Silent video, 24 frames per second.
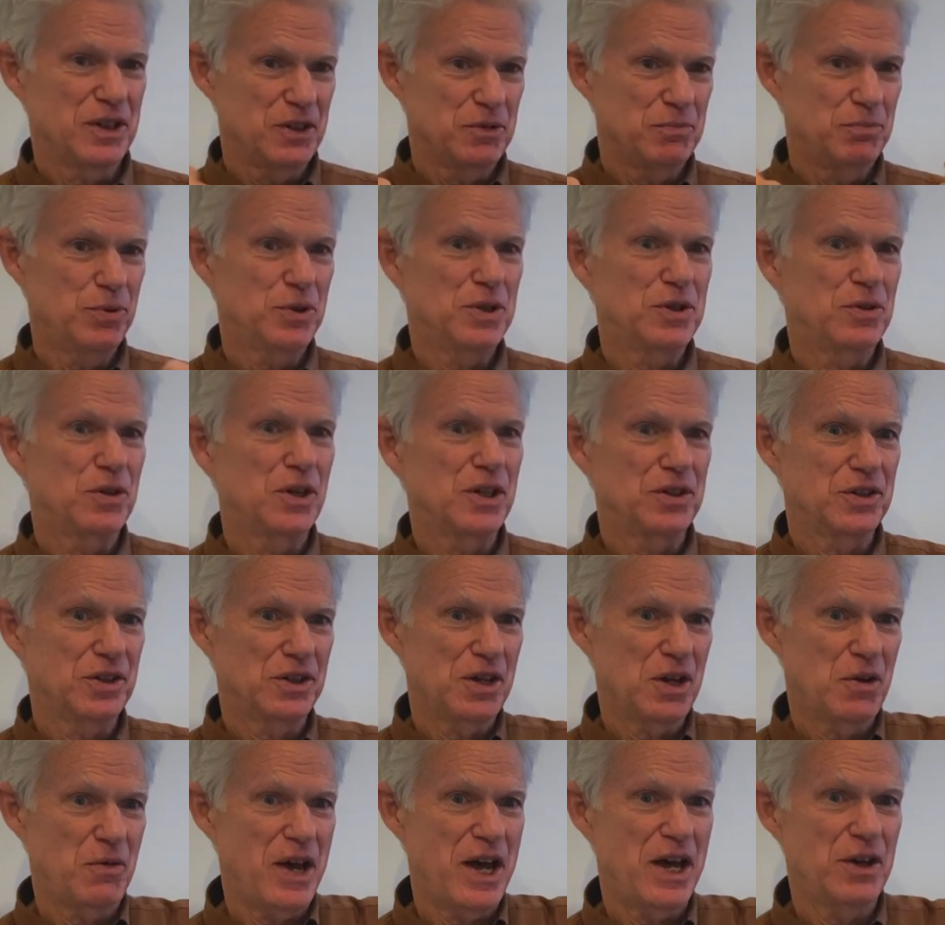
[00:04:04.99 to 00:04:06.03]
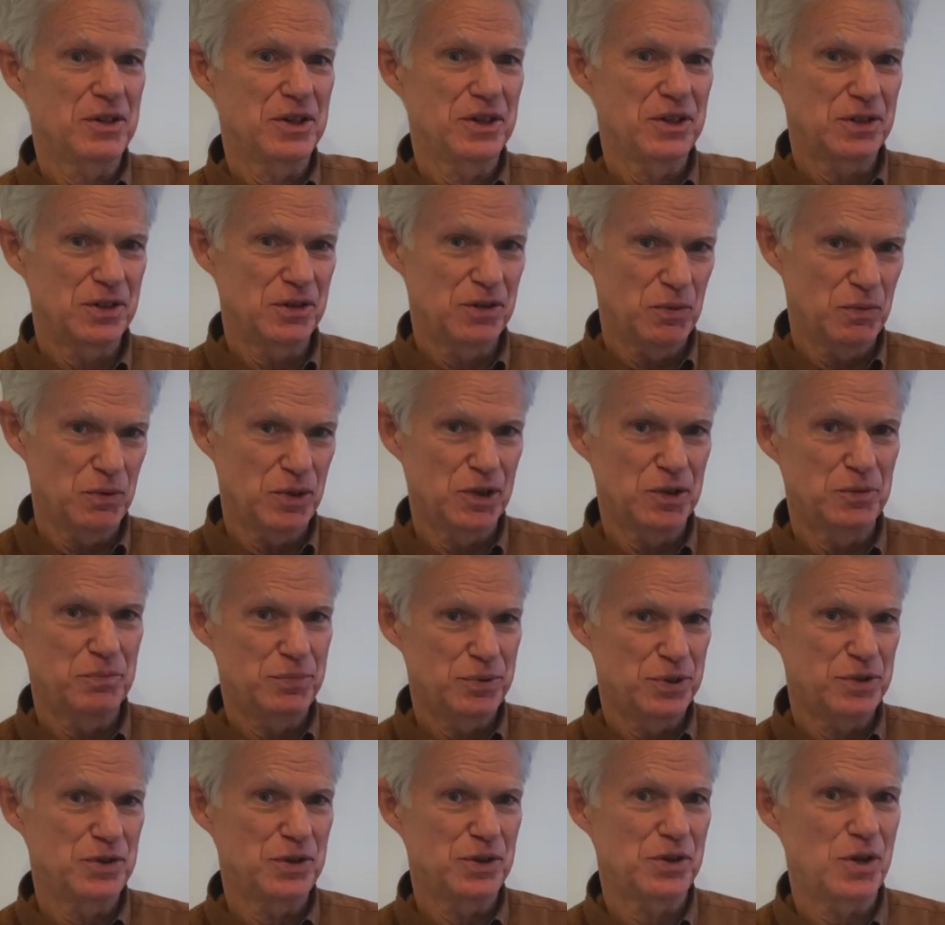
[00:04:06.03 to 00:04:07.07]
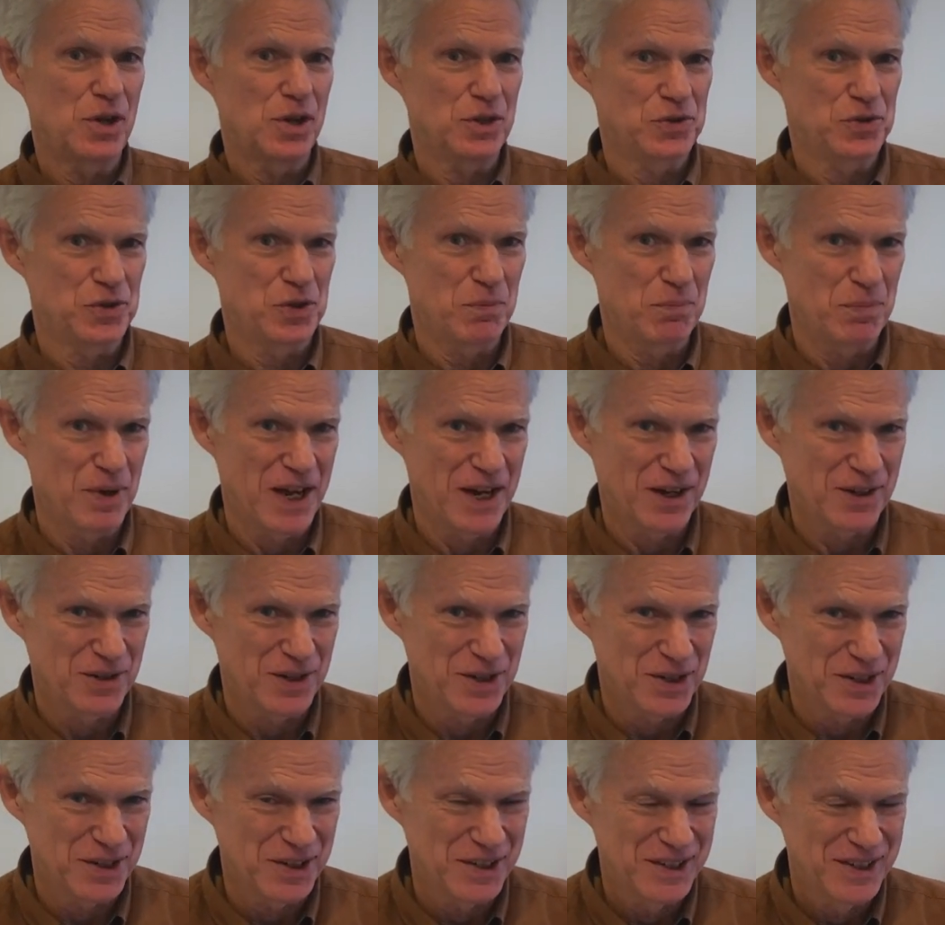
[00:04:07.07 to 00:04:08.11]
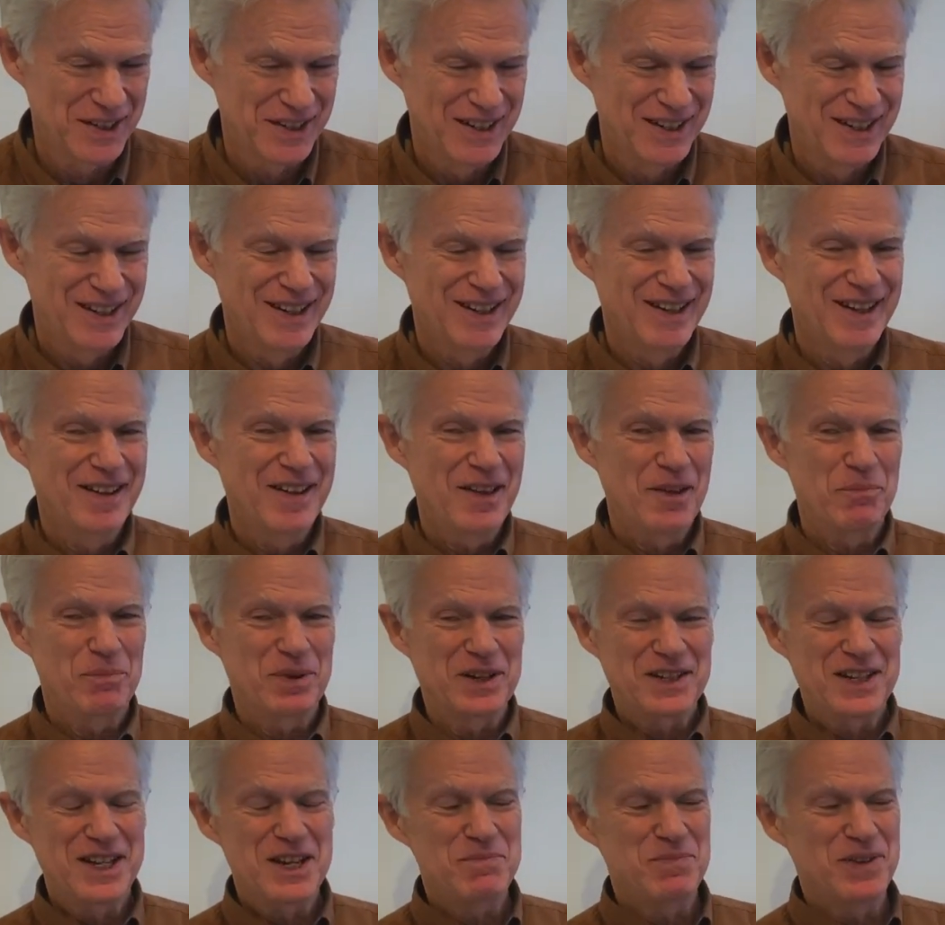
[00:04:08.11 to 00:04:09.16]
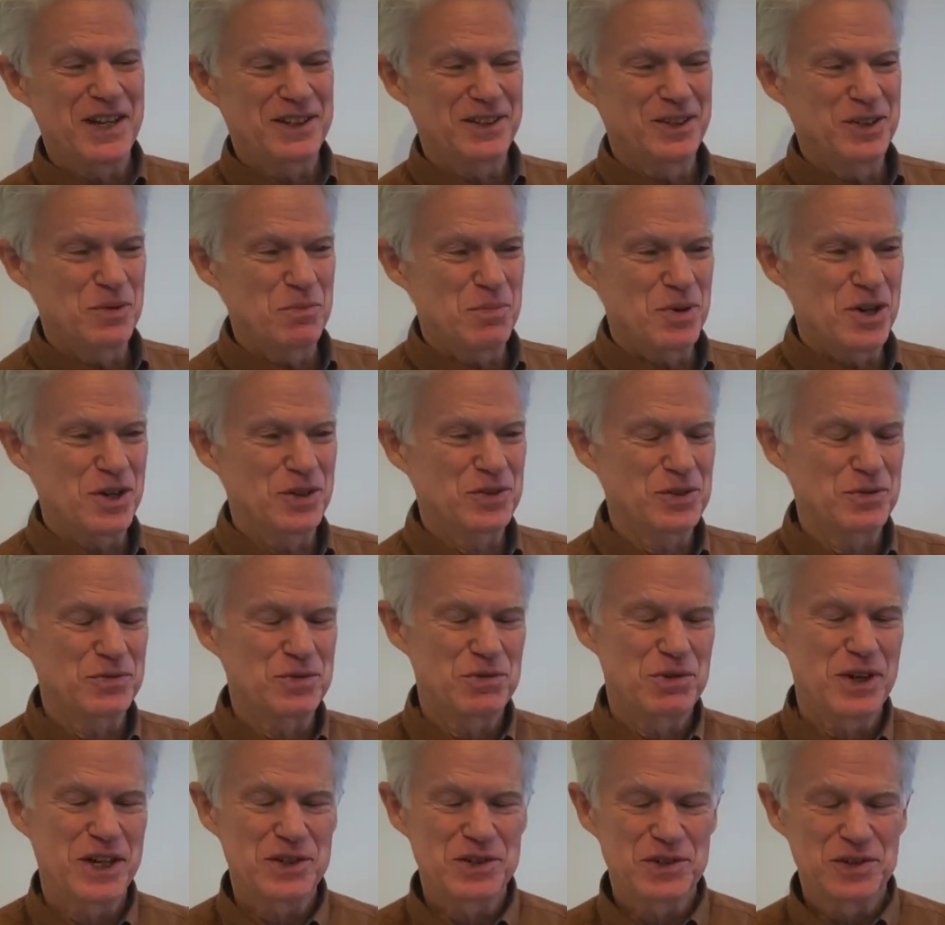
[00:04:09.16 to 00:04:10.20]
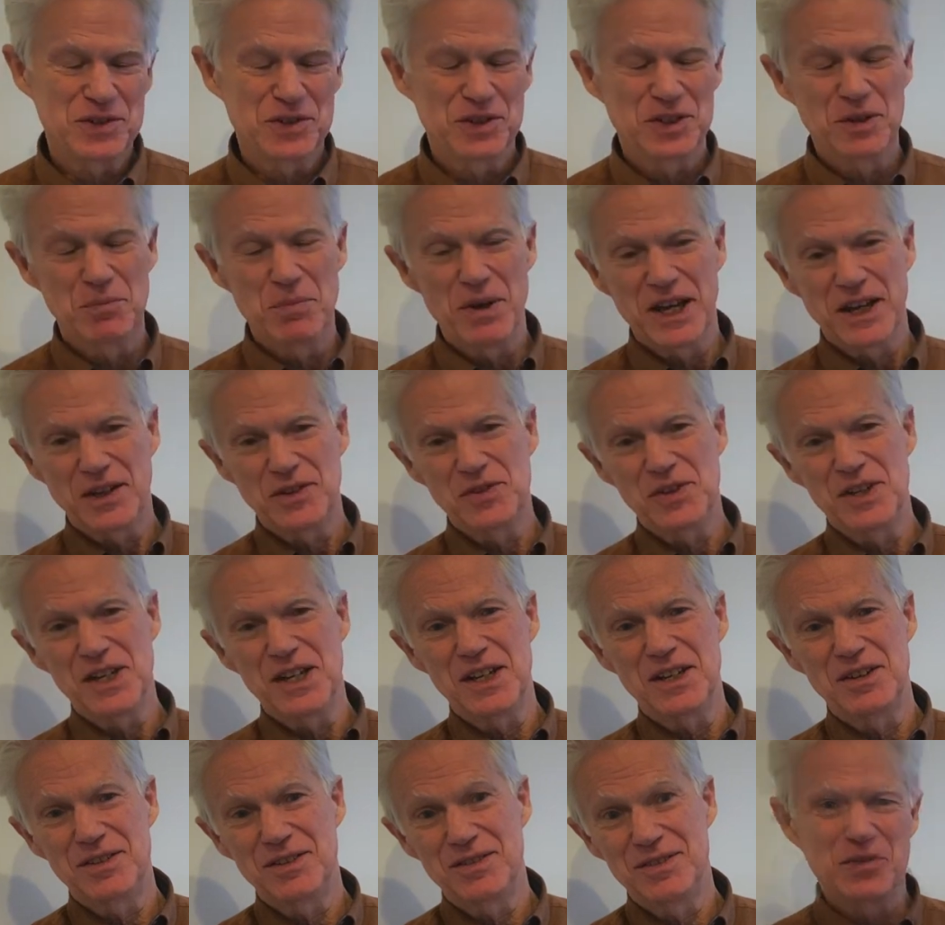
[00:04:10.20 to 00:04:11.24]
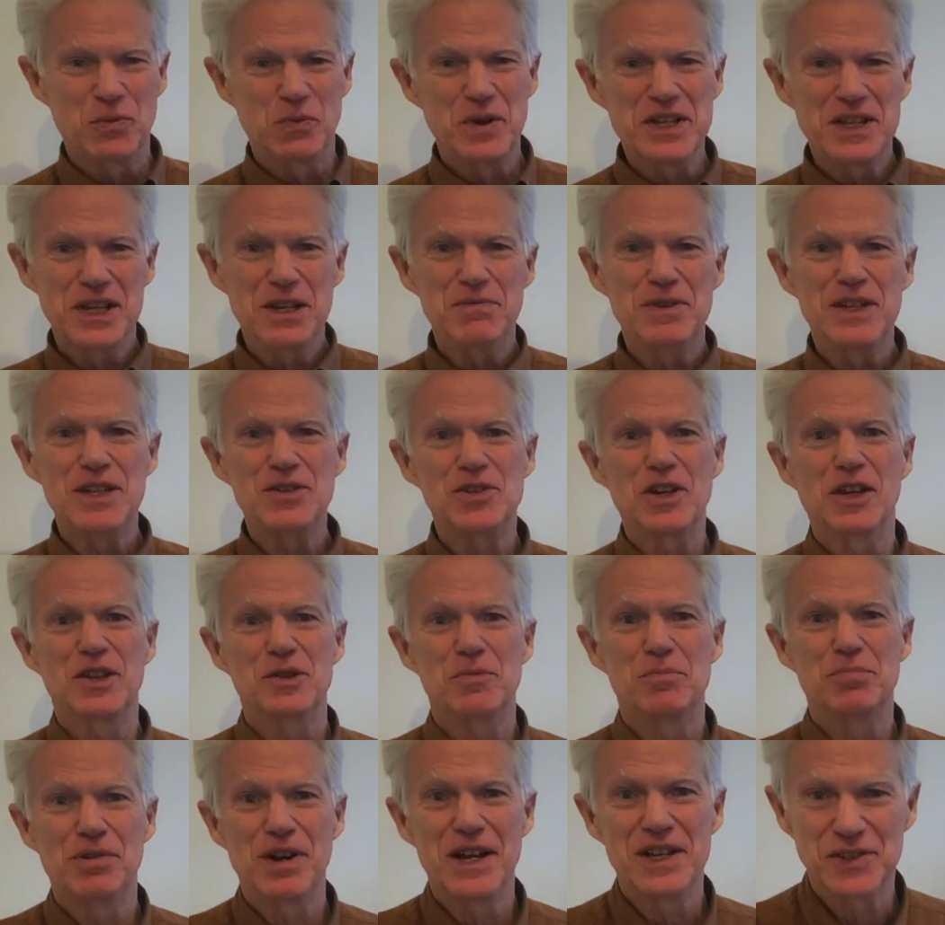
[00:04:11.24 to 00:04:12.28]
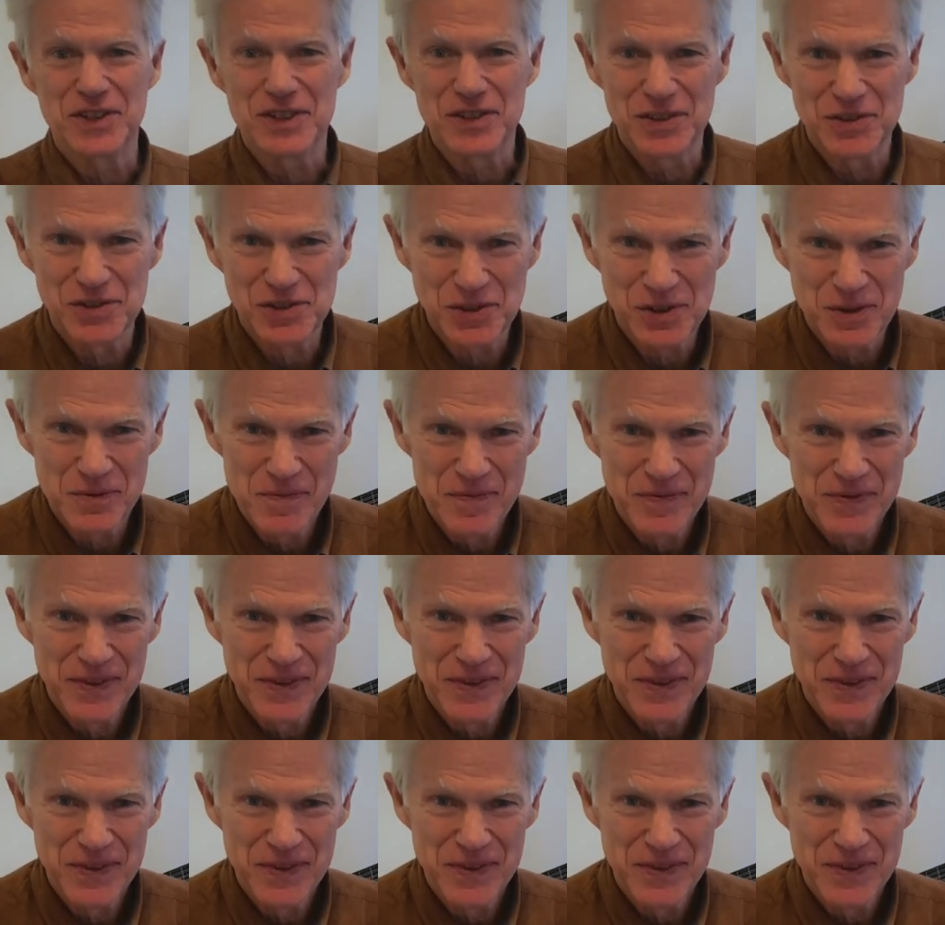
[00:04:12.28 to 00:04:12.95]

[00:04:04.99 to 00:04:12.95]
put it on to go out into the world. Put your costume back on, but keep that little box of treasures in the back seat. We give each other presents,